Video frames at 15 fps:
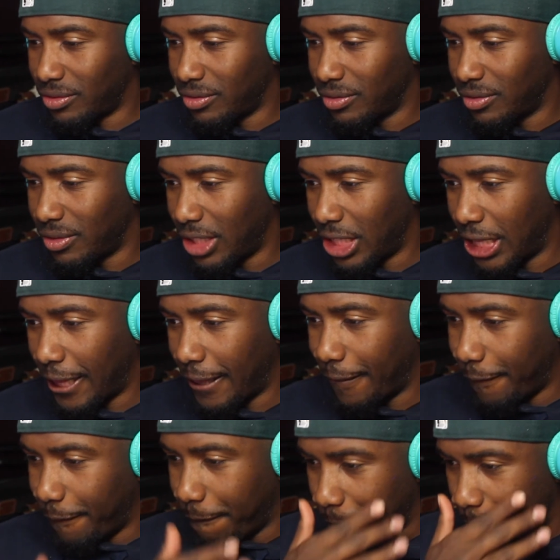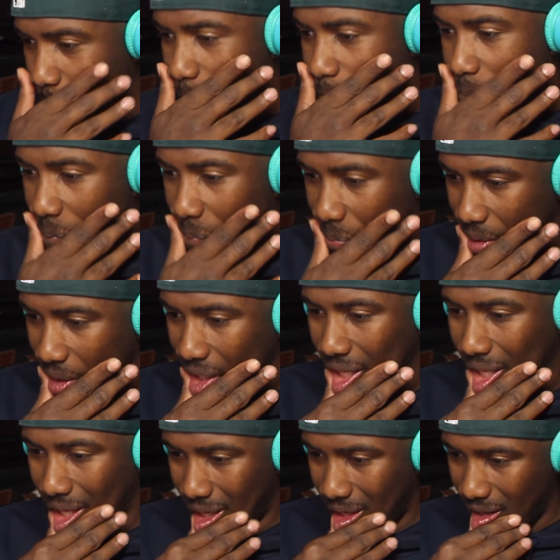Now, all them bottled up
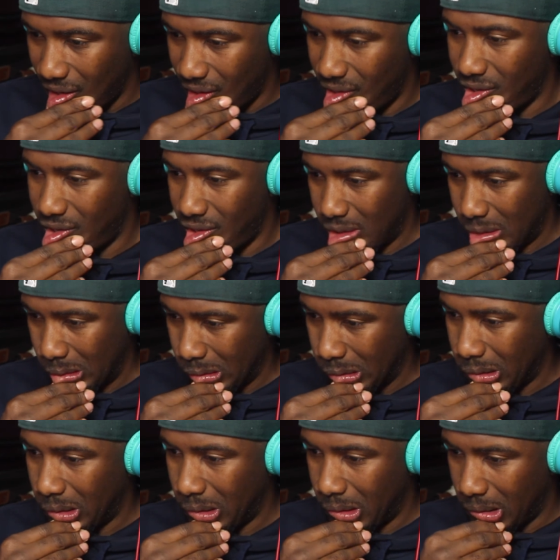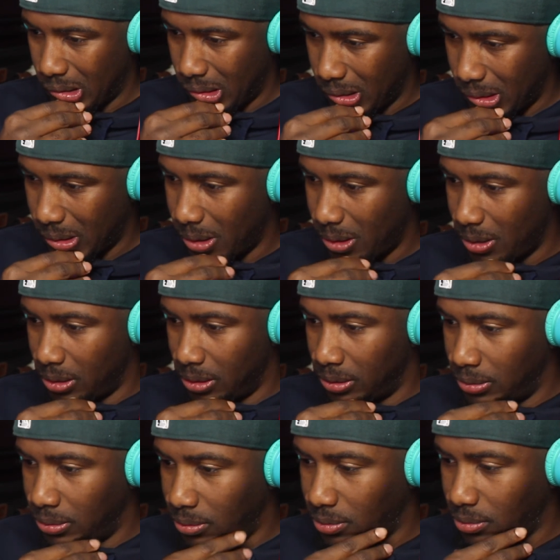emotions, you gon' spill it out. I'm applying
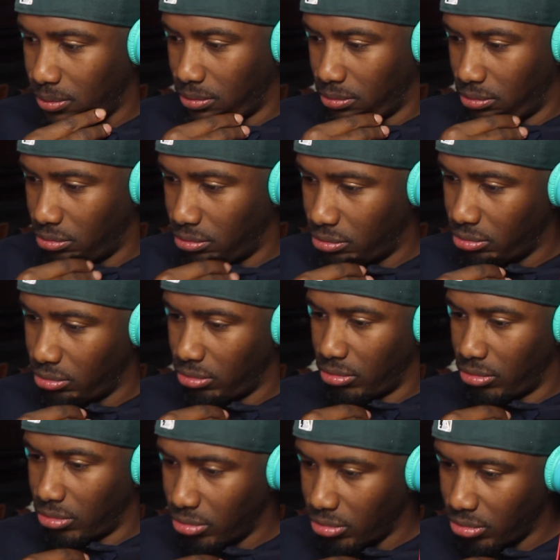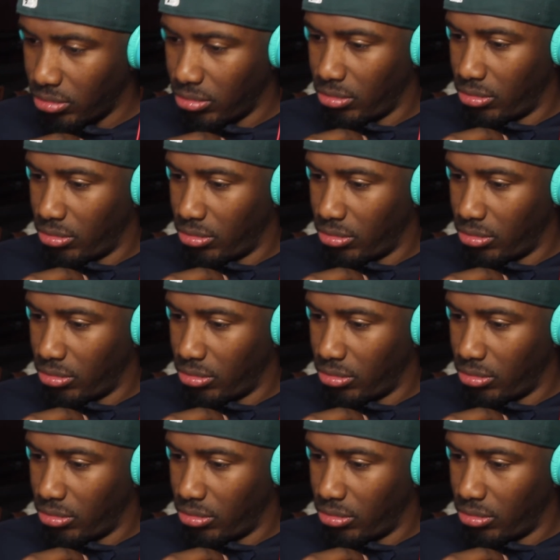pressure, feel it now.